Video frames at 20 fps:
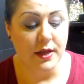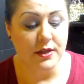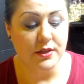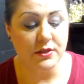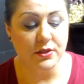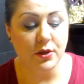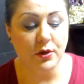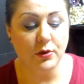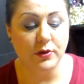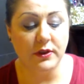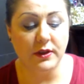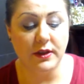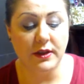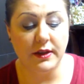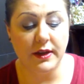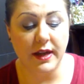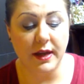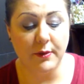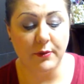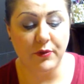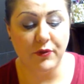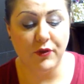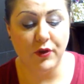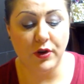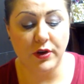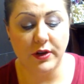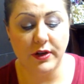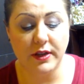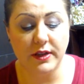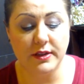So the name
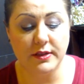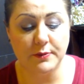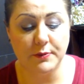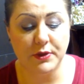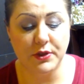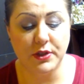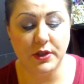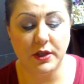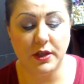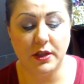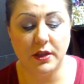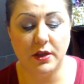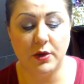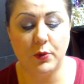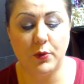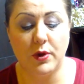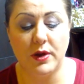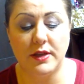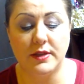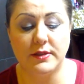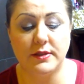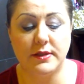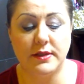for this particular one